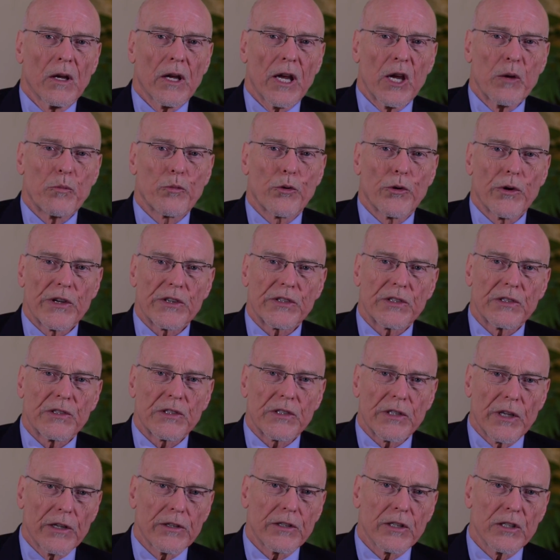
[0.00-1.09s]
A prison
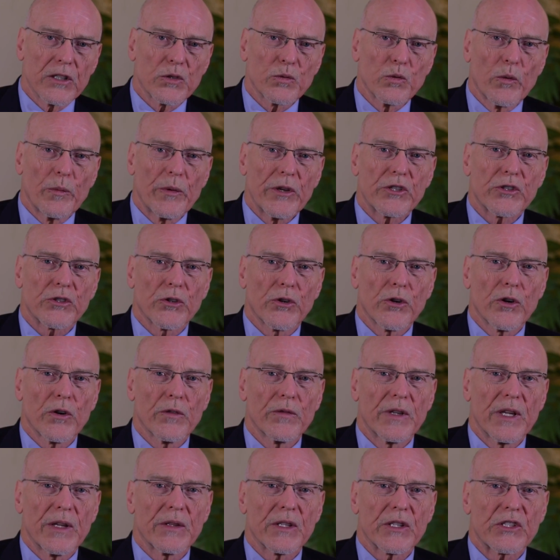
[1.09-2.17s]
sentence will be
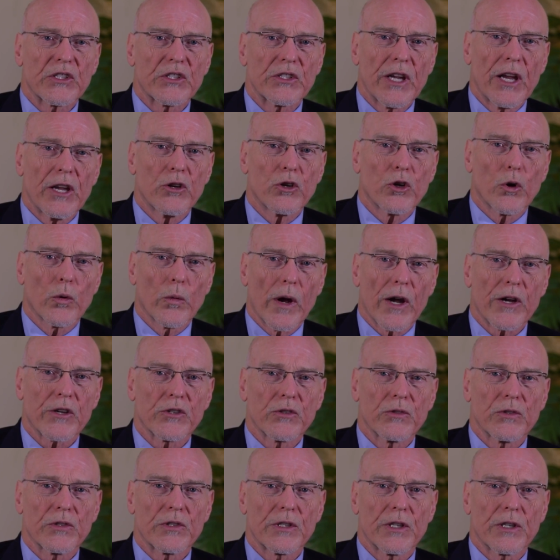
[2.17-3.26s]
served in the state
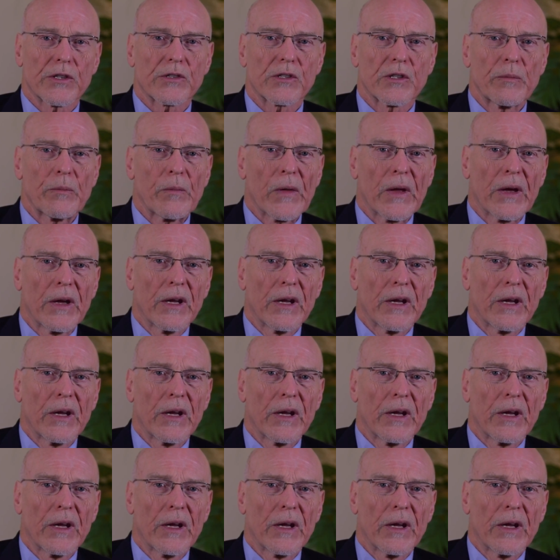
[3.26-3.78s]
correctional system,